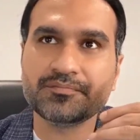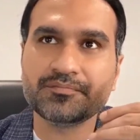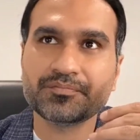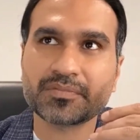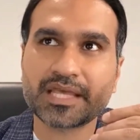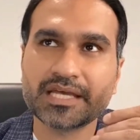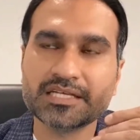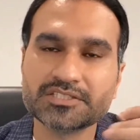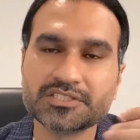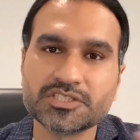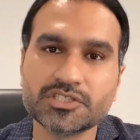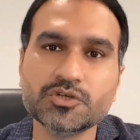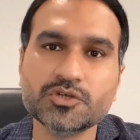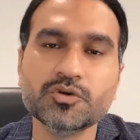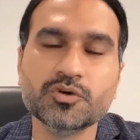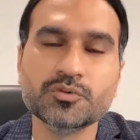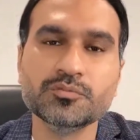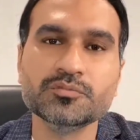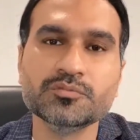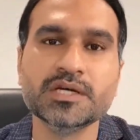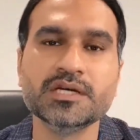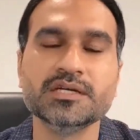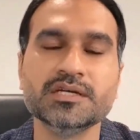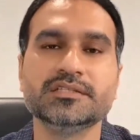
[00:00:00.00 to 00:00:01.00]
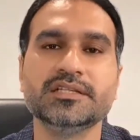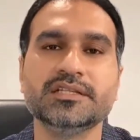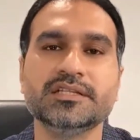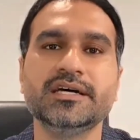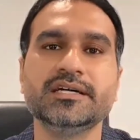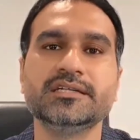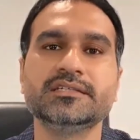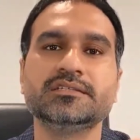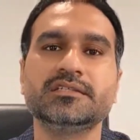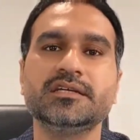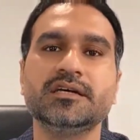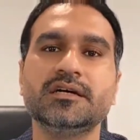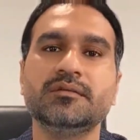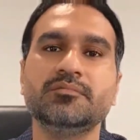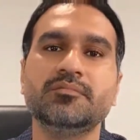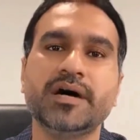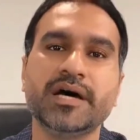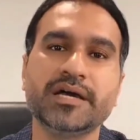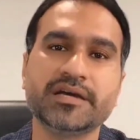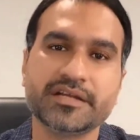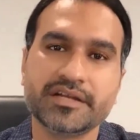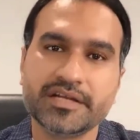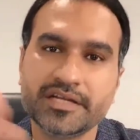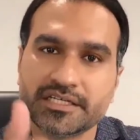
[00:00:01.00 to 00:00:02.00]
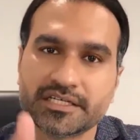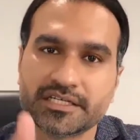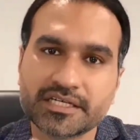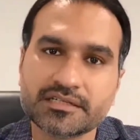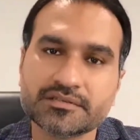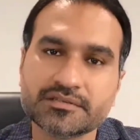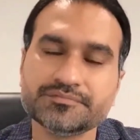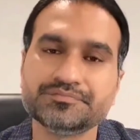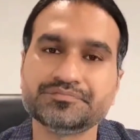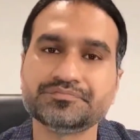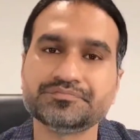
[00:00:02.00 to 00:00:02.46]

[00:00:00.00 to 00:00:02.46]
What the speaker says: assume that the migrating